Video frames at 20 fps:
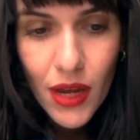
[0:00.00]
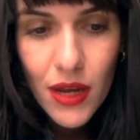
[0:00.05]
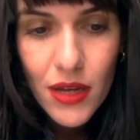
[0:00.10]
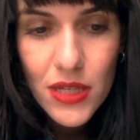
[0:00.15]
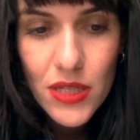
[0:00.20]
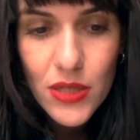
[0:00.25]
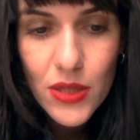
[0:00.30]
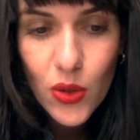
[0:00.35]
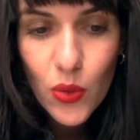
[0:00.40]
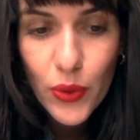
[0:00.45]

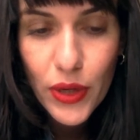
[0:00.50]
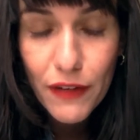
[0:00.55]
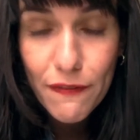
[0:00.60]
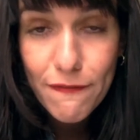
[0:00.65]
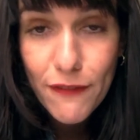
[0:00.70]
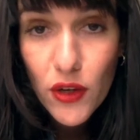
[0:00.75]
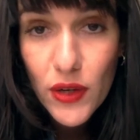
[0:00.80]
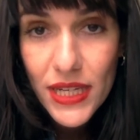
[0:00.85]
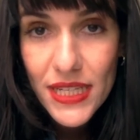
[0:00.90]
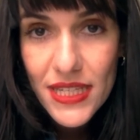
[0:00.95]
So we're
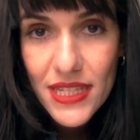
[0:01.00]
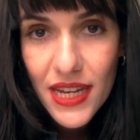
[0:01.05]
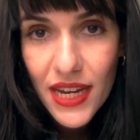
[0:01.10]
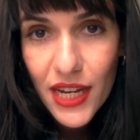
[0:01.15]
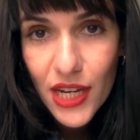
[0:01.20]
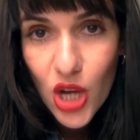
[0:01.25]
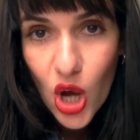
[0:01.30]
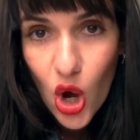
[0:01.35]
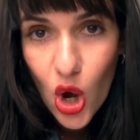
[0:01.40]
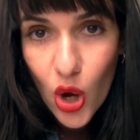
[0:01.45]

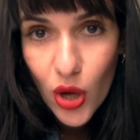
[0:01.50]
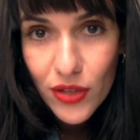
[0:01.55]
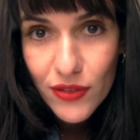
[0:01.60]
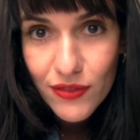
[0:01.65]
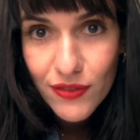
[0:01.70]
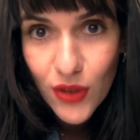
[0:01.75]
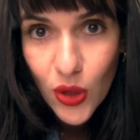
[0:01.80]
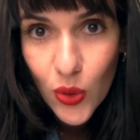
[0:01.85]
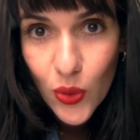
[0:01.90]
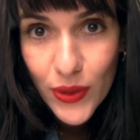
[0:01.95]
focusing on
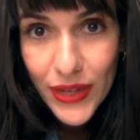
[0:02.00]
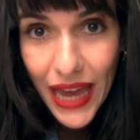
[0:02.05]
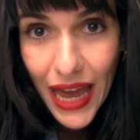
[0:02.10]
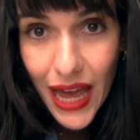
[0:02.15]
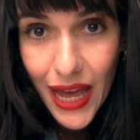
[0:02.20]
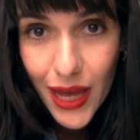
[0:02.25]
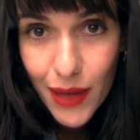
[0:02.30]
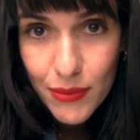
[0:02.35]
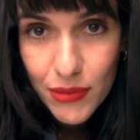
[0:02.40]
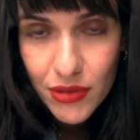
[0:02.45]

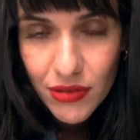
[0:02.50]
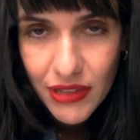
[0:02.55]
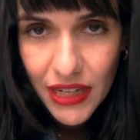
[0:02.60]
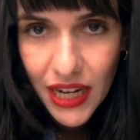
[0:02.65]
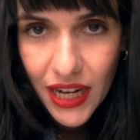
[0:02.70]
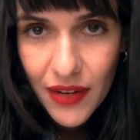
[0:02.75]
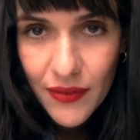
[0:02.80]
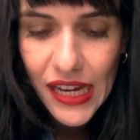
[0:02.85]
vocabulary.